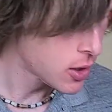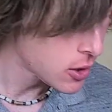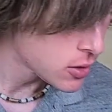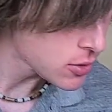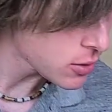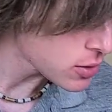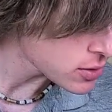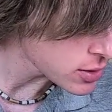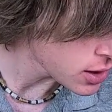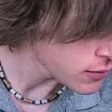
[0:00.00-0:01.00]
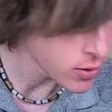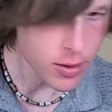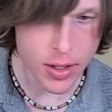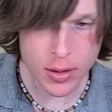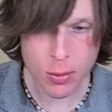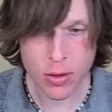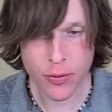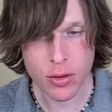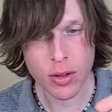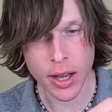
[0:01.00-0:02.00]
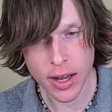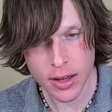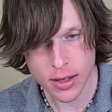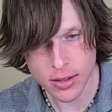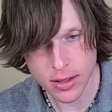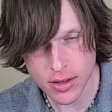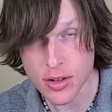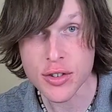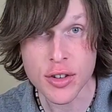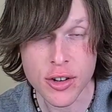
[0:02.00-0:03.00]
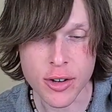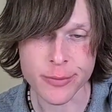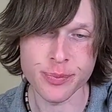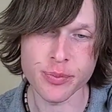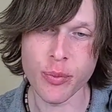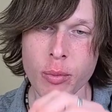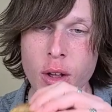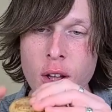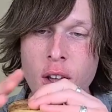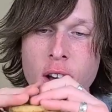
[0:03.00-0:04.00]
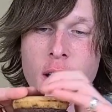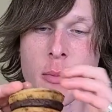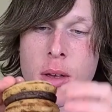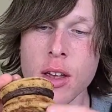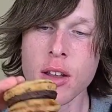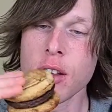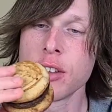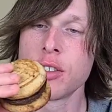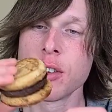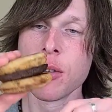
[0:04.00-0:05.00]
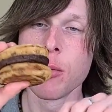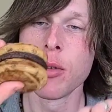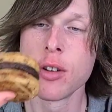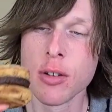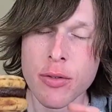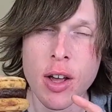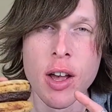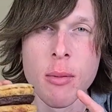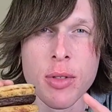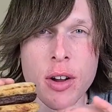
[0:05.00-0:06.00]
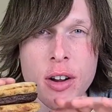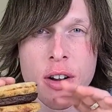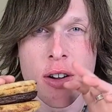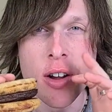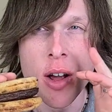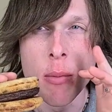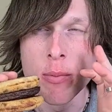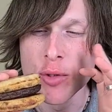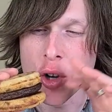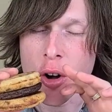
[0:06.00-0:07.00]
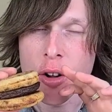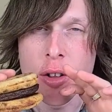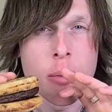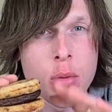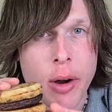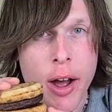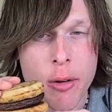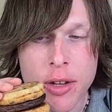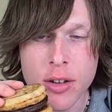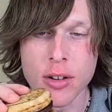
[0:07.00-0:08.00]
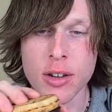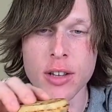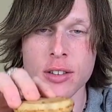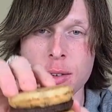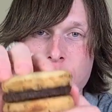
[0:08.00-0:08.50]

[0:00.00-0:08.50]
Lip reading: So I saved this one for last as a dessert. I took one of their chocolate brownie cookies and put